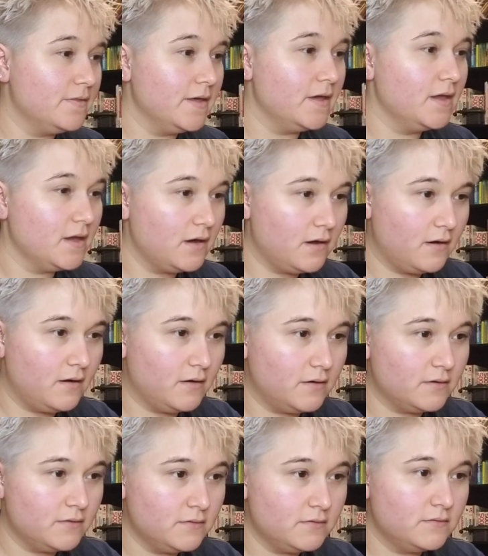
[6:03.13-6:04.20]
there
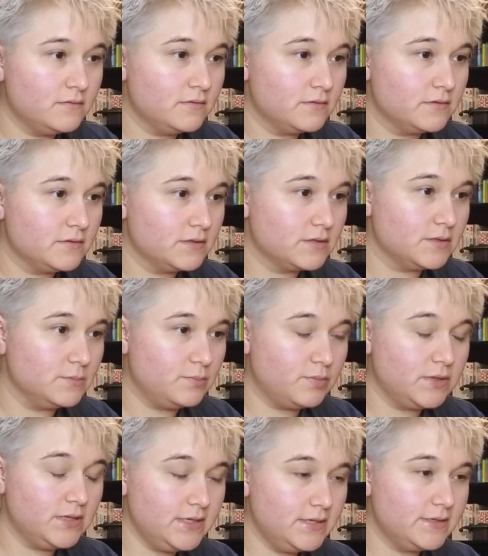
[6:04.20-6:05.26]
are
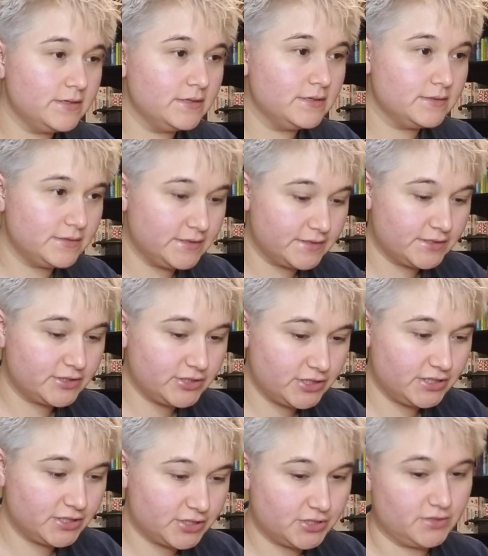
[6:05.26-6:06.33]
complete
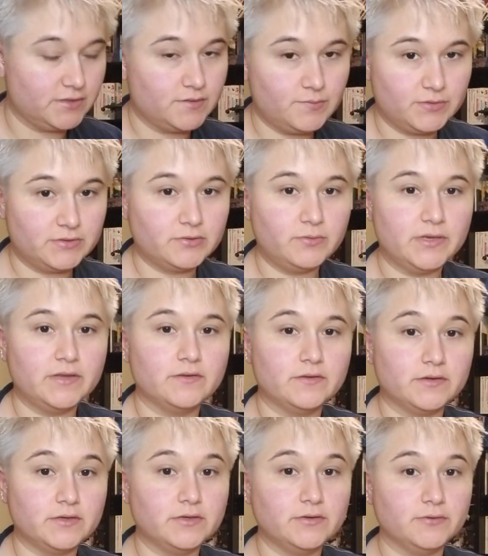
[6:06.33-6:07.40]
distinctions between the
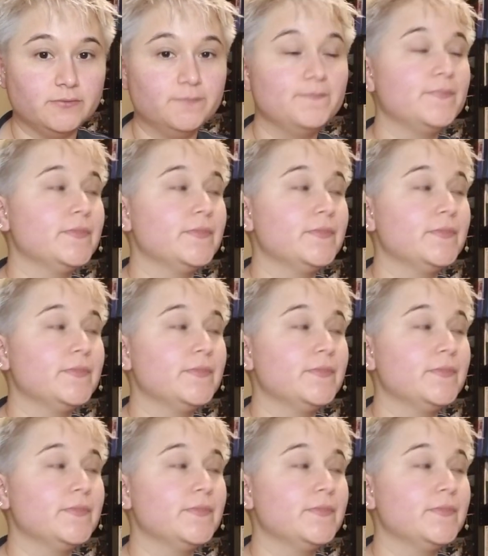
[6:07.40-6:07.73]
two.